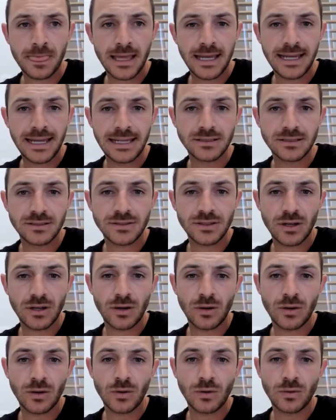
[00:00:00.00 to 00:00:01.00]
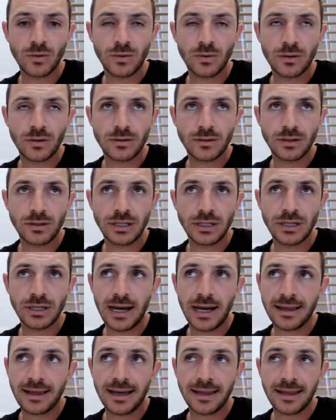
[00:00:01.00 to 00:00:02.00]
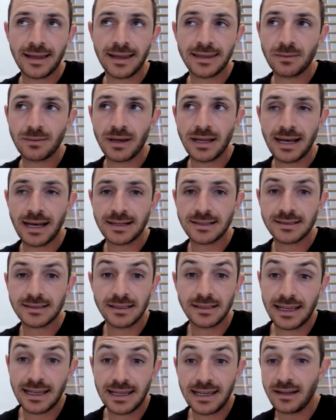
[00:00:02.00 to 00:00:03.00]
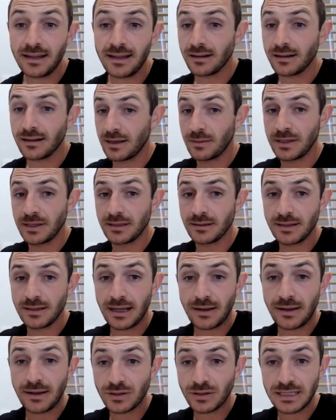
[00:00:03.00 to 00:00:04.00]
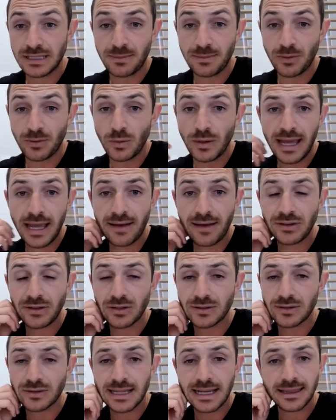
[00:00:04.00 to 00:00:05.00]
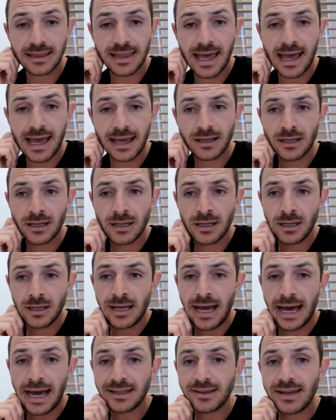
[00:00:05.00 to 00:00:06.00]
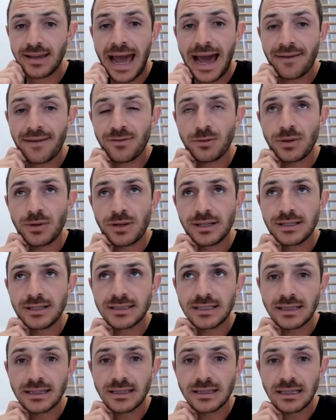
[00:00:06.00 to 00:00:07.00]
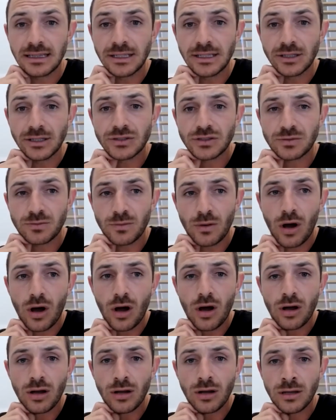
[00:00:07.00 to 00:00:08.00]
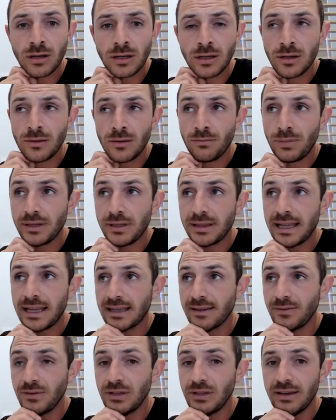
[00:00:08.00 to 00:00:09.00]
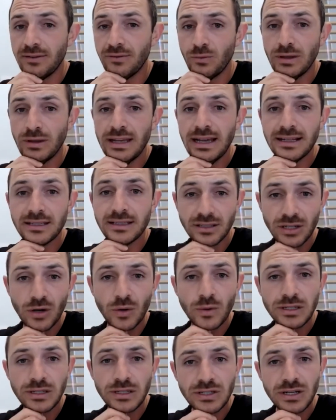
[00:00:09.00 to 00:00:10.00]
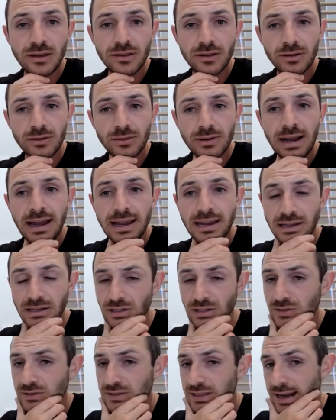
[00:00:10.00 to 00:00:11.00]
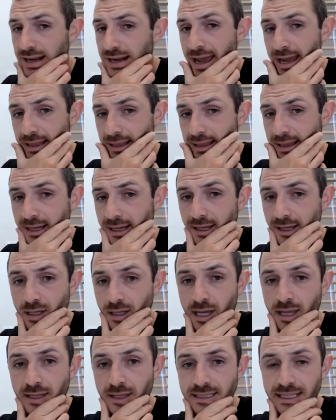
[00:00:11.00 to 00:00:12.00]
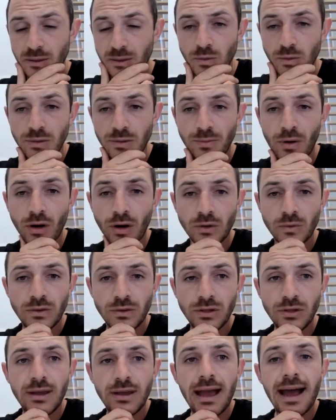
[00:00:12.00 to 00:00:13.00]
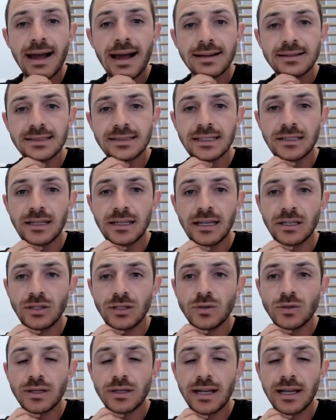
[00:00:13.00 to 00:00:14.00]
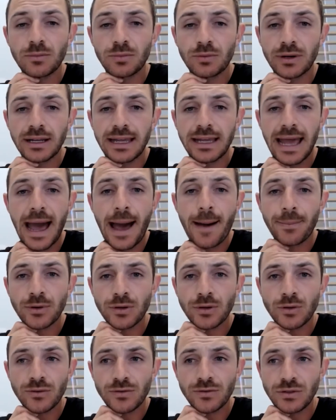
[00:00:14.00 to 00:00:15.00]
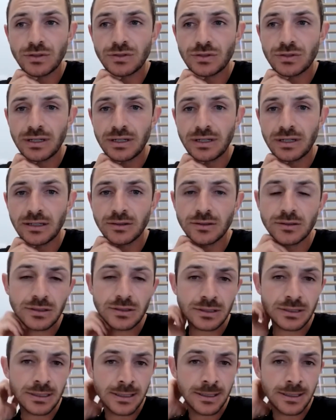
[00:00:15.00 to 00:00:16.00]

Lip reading: And so, I think, man, honestly, like here, I mean, like, for example, we have deals like that. I think $500,000 is a little small, But like if we got to know each other, right, and you said, hey, like Ellis, I don't want to partner with you guys, and you could help bring capital and future deals,